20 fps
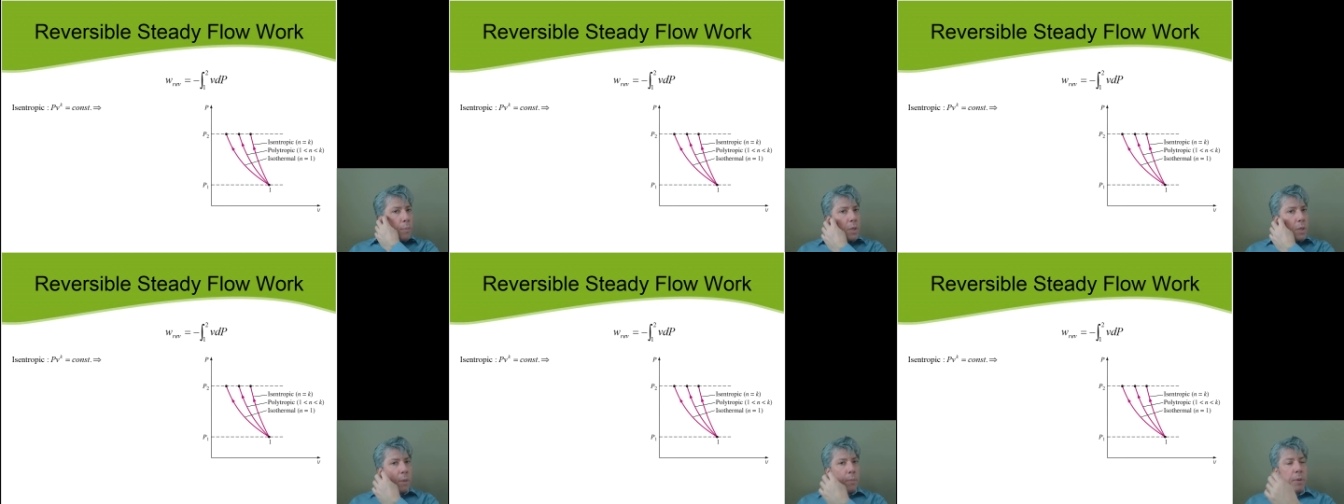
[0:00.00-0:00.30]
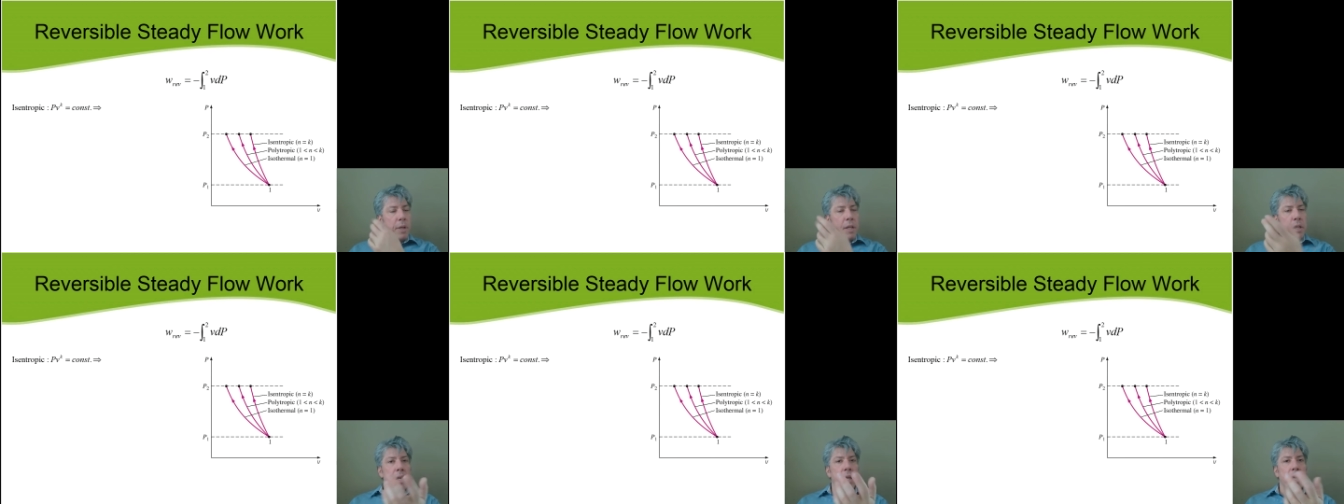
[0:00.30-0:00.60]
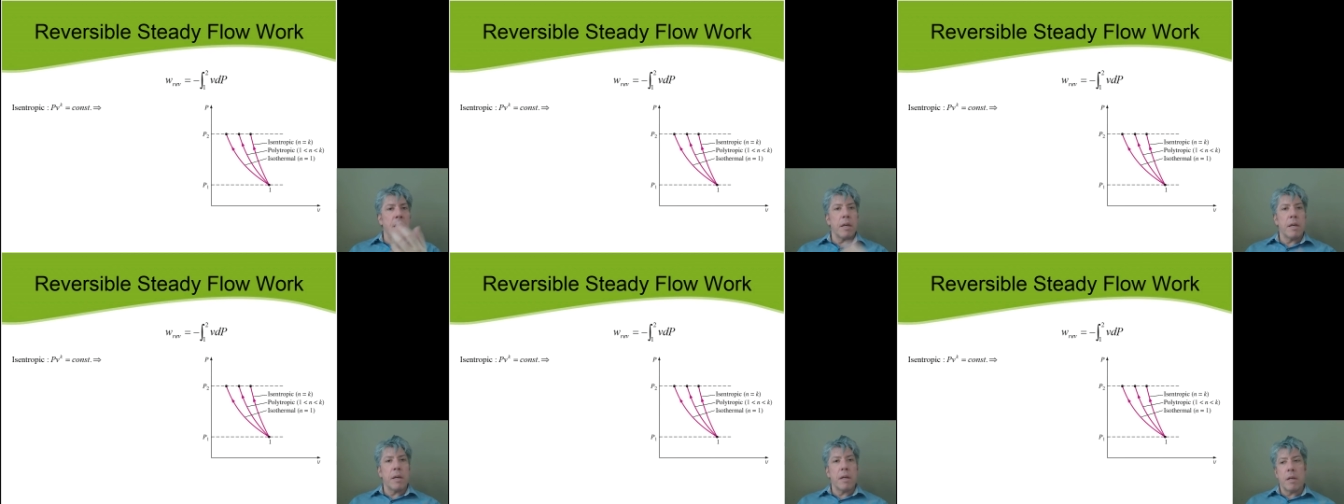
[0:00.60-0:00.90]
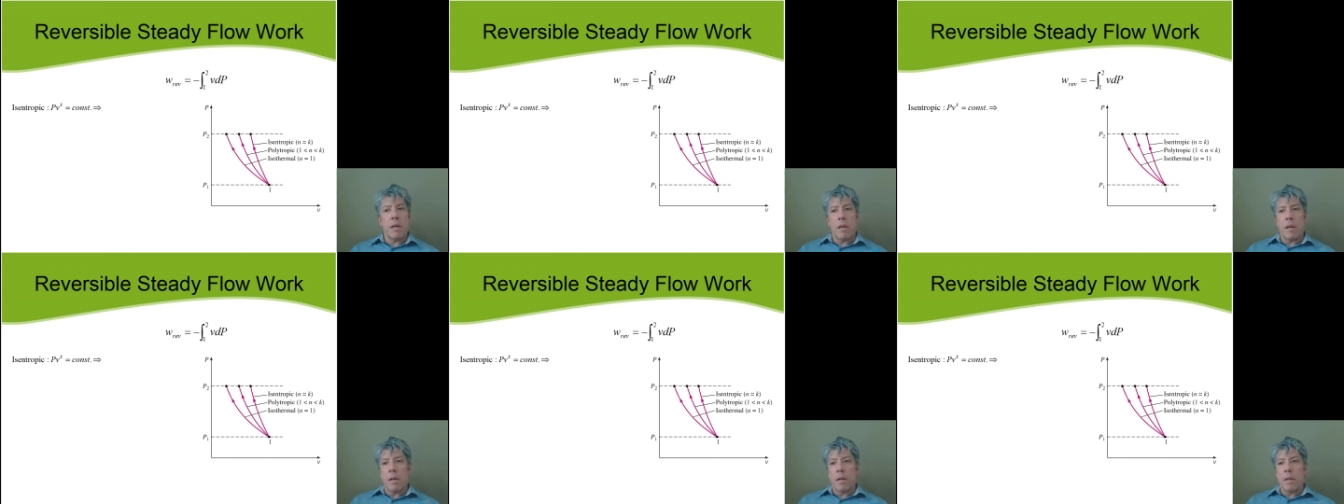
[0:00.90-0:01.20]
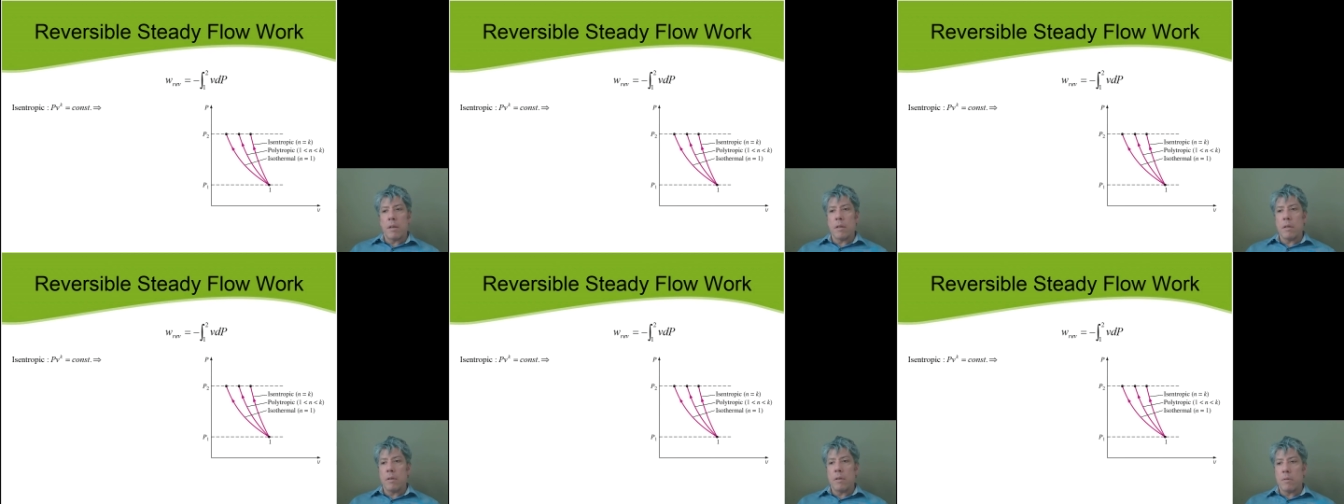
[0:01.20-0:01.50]
typically
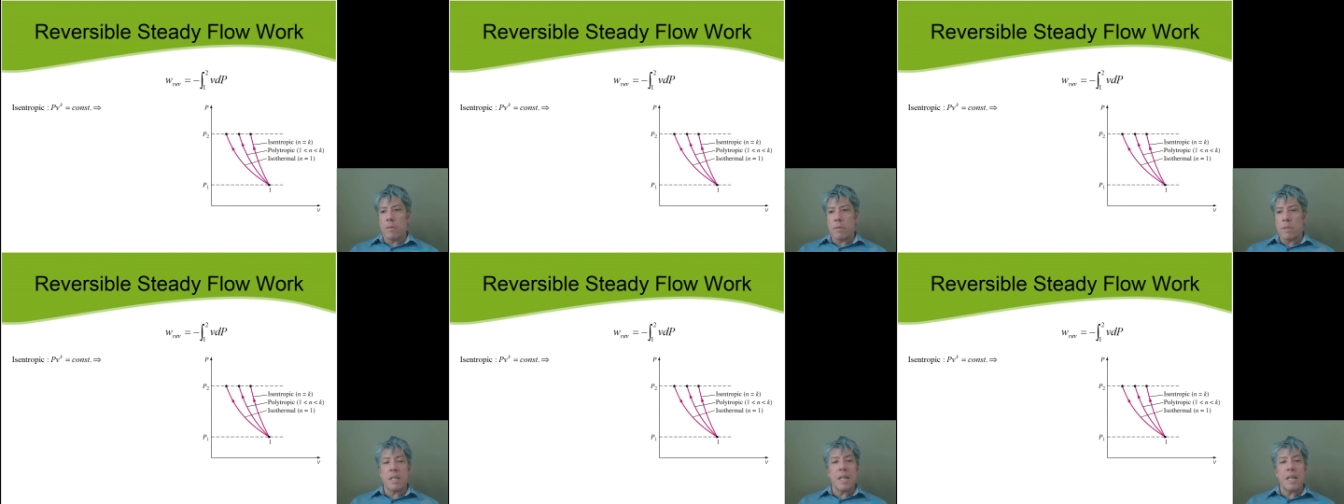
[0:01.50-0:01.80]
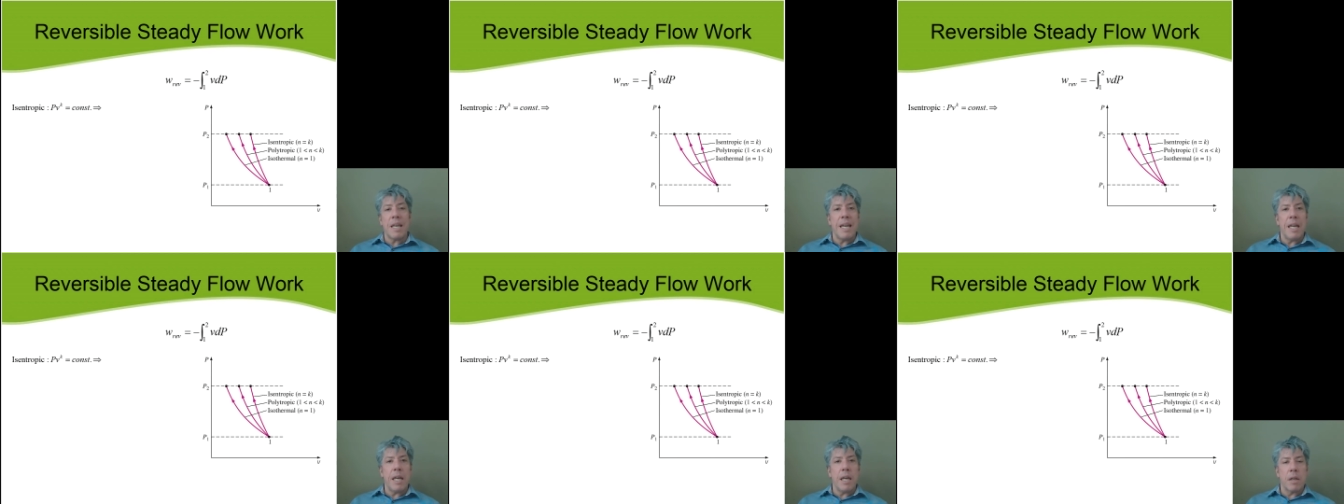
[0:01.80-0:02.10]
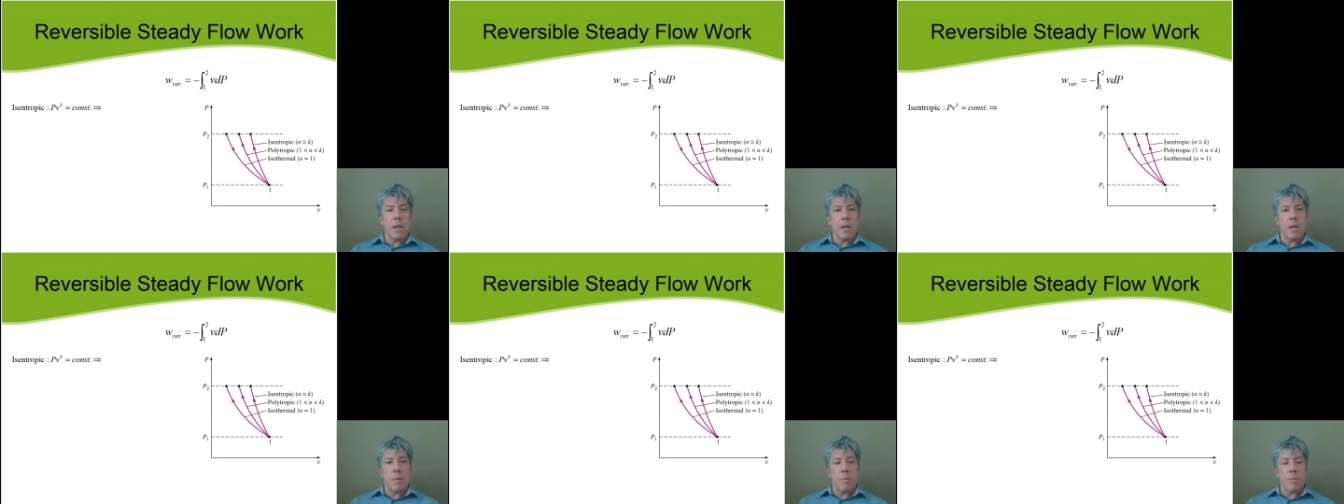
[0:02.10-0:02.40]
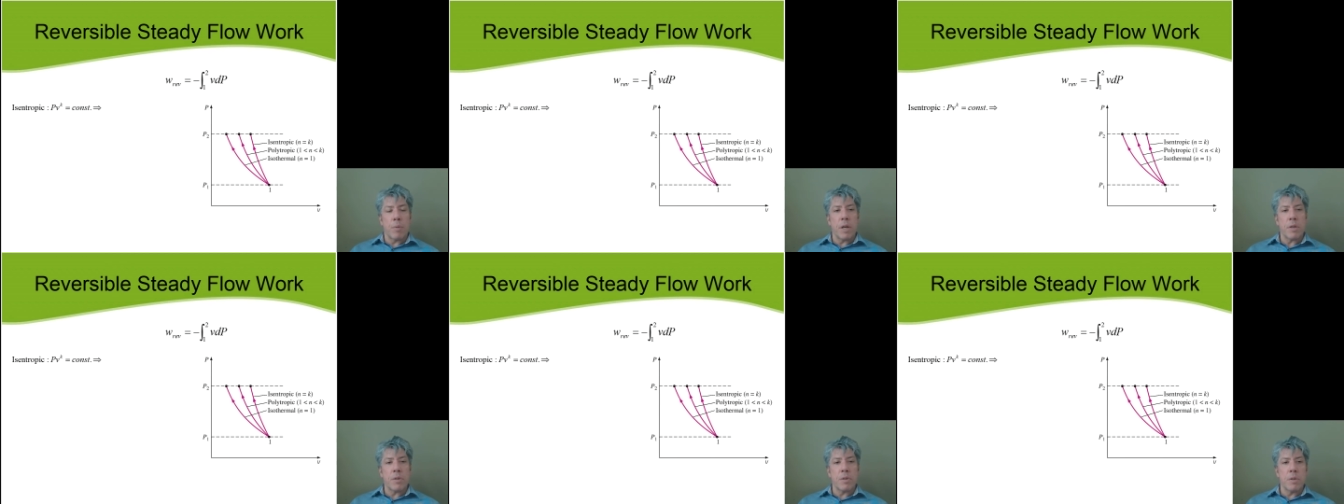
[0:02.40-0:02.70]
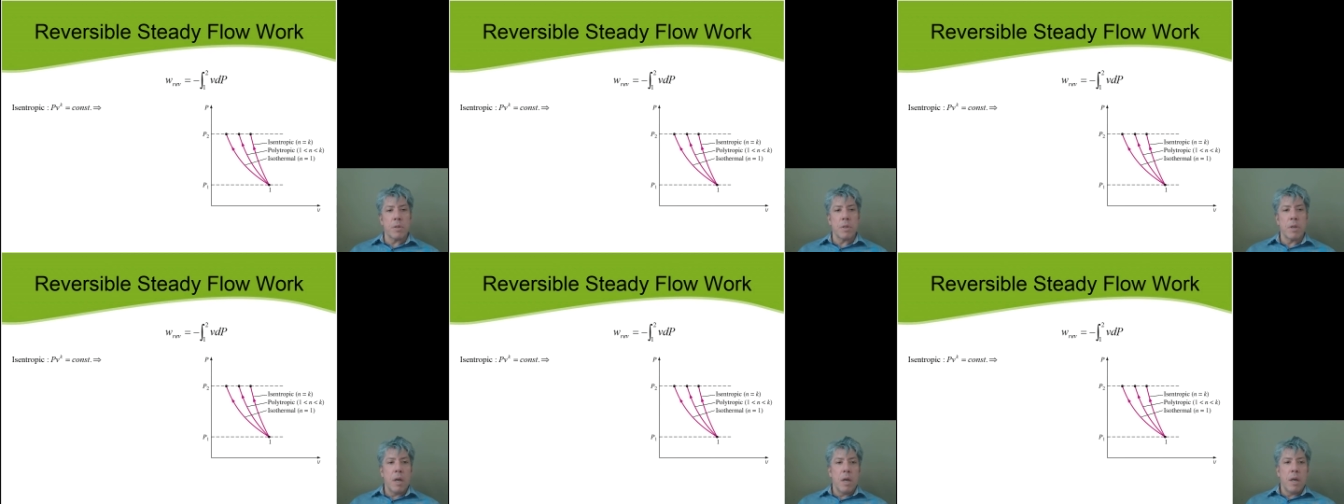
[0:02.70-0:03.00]
uh, see in
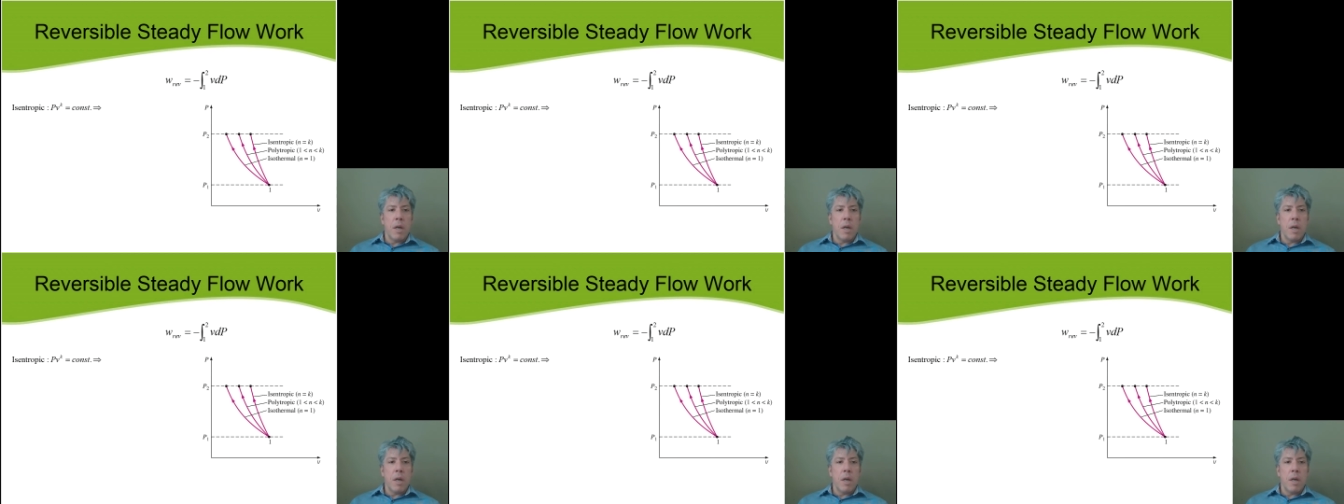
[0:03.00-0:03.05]
compressors,